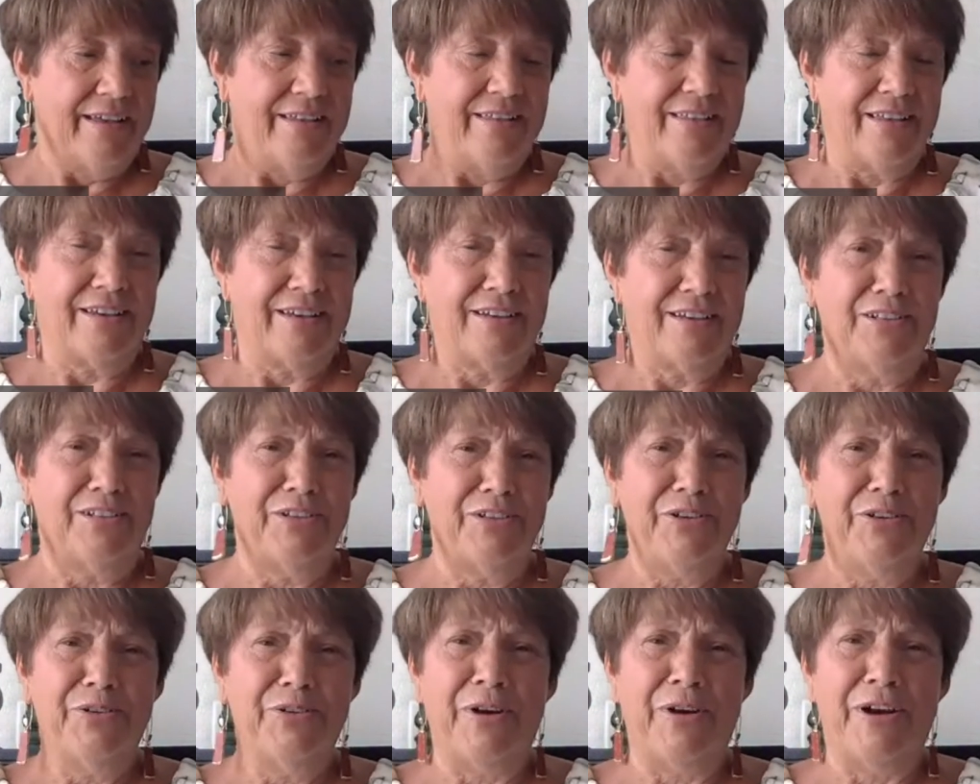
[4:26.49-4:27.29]
The
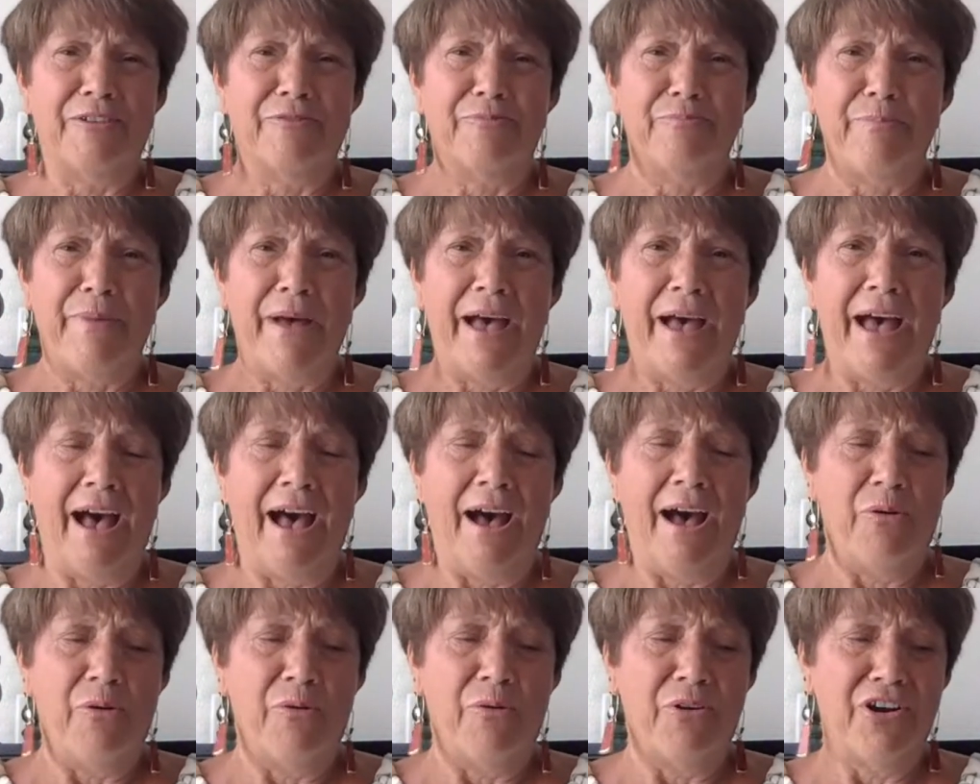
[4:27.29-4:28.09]
glue of
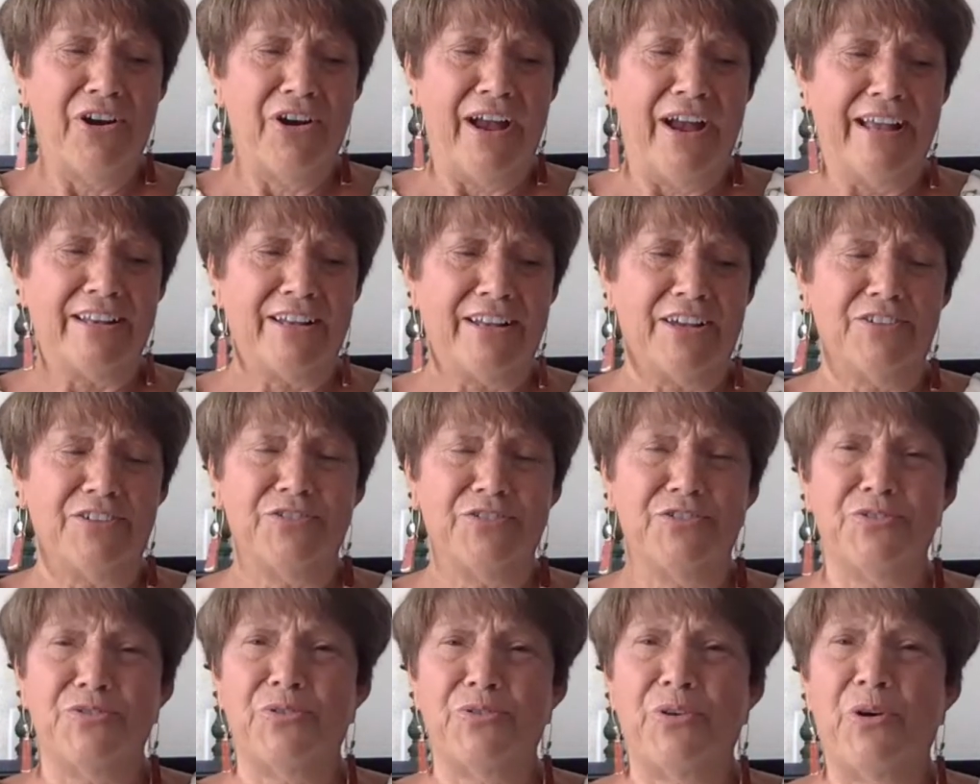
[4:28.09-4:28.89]
power and
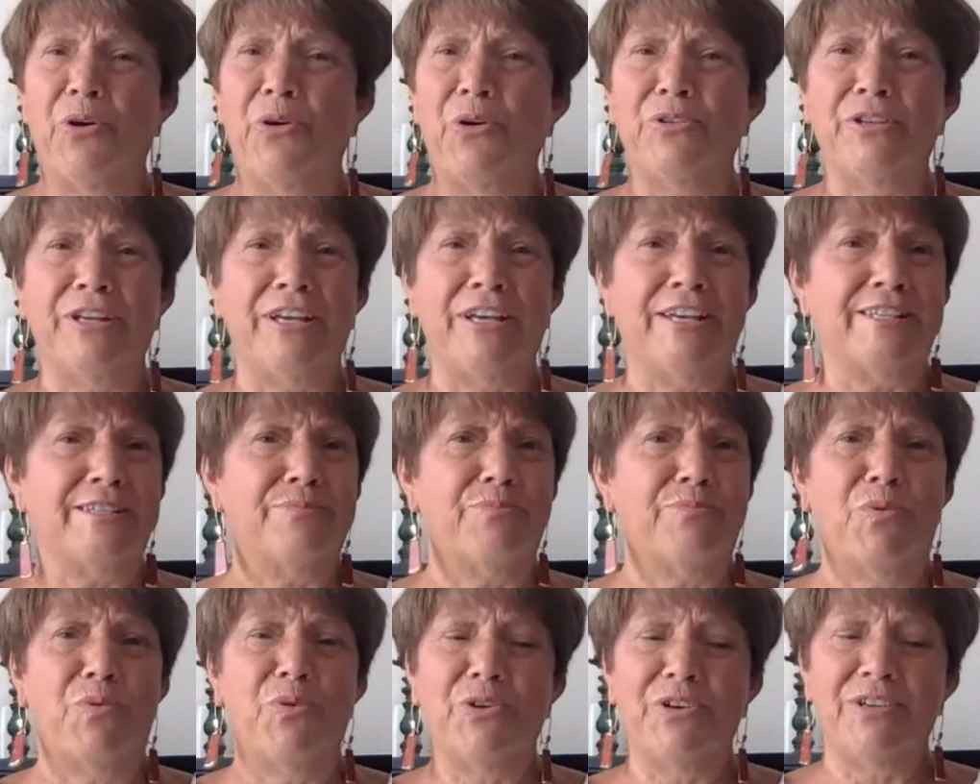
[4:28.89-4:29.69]
control is
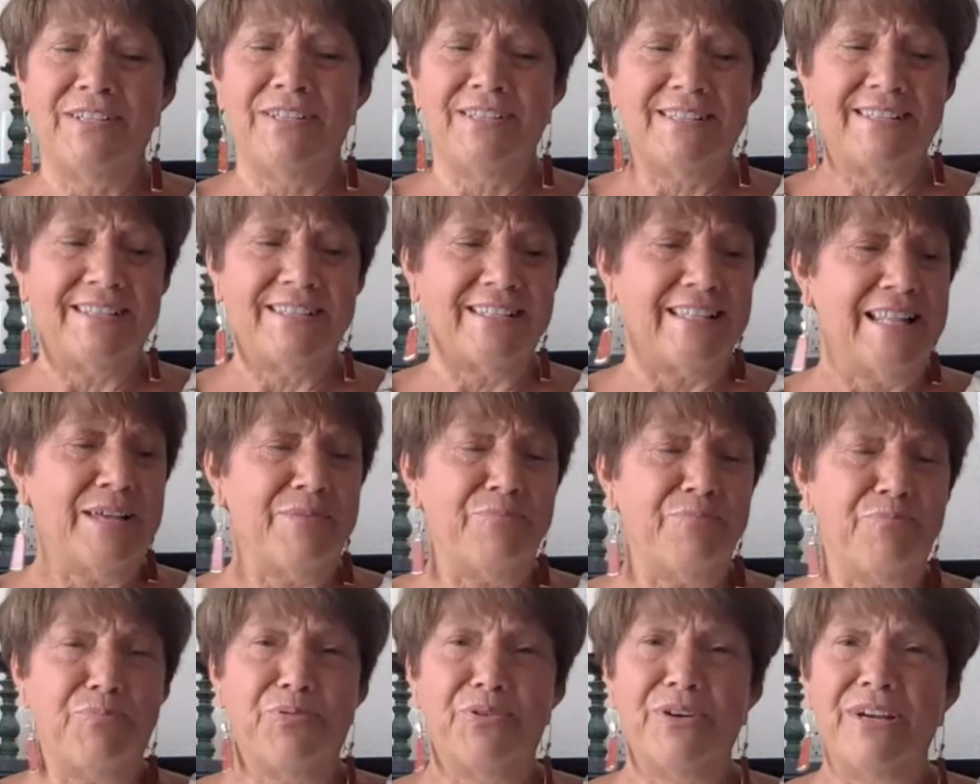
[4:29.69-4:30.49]
more
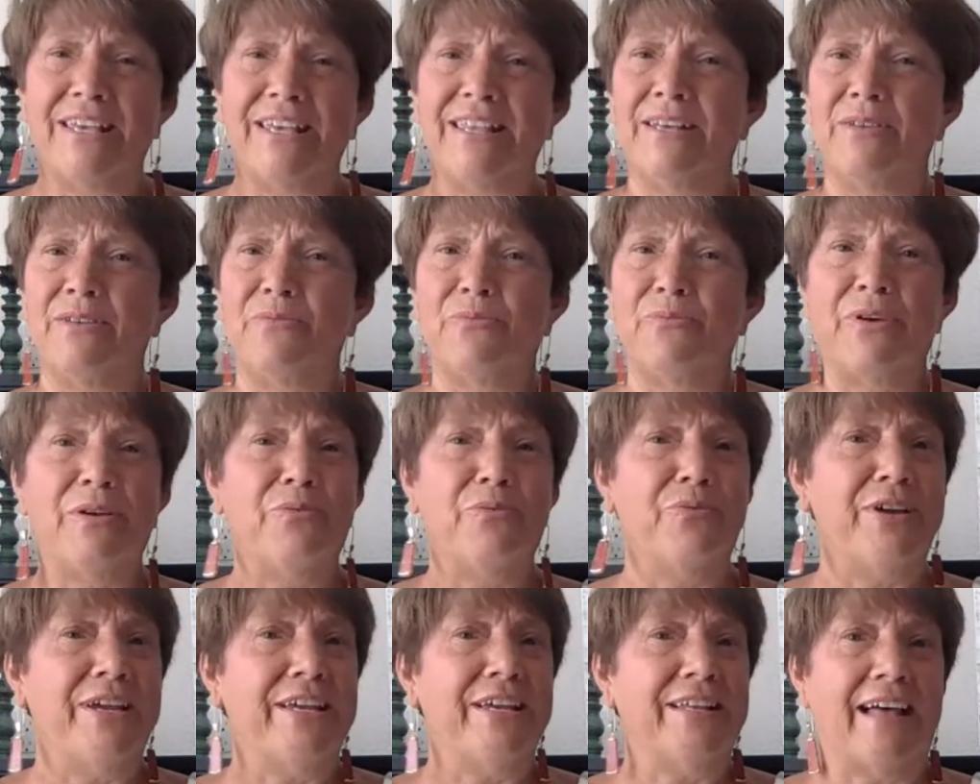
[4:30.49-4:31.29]
slippery than we
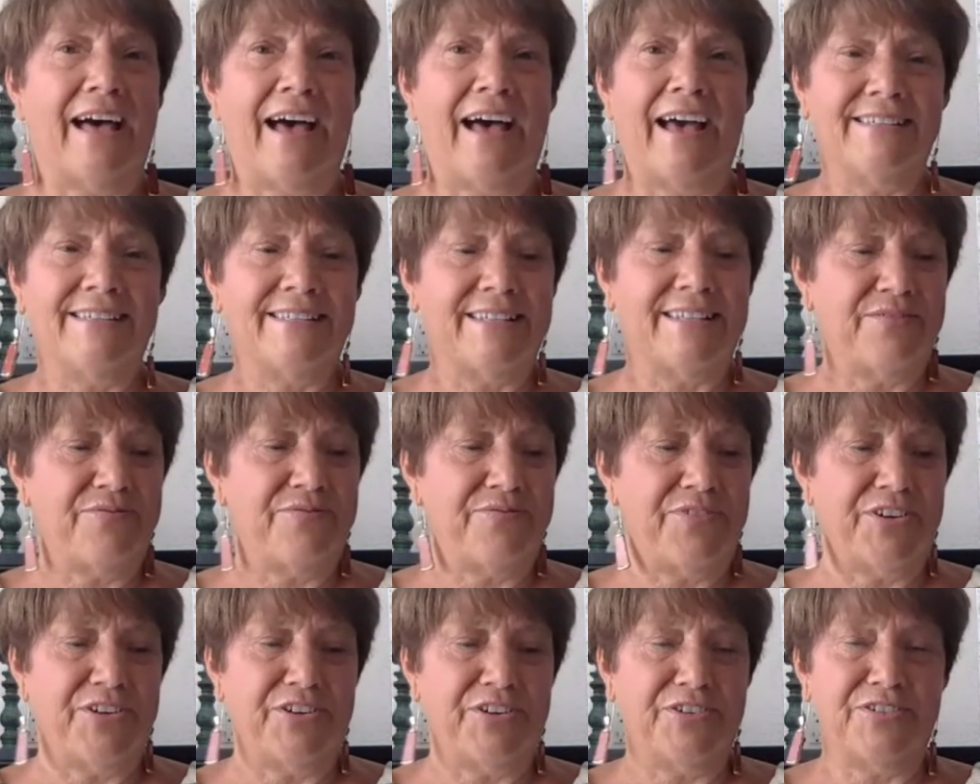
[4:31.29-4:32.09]
realize at
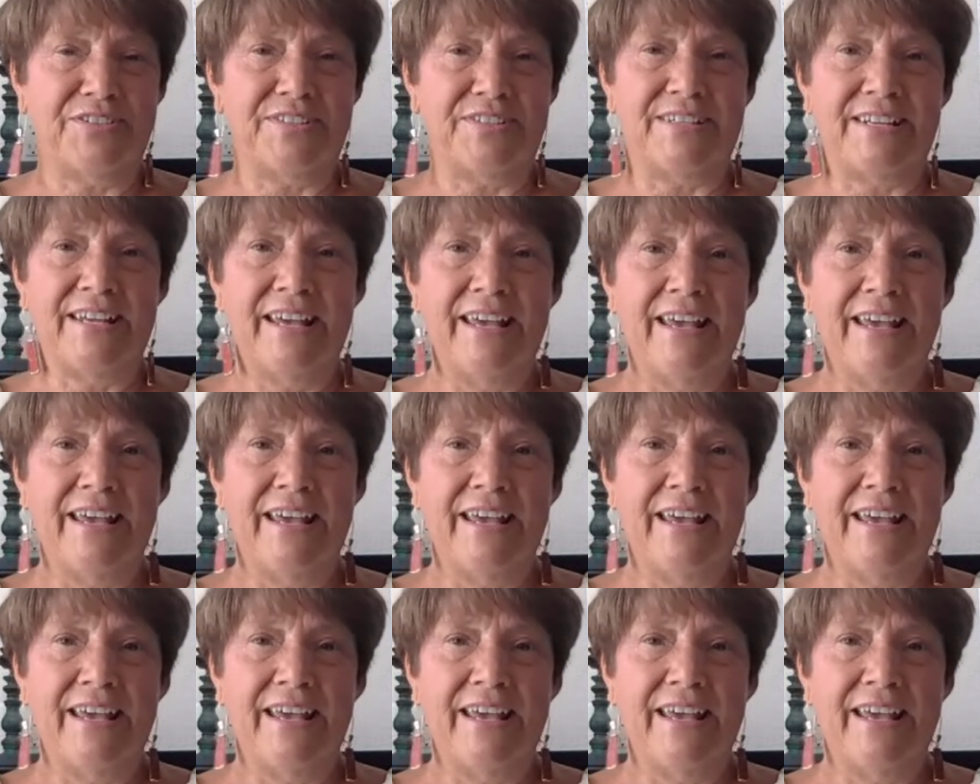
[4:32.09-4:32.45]
first.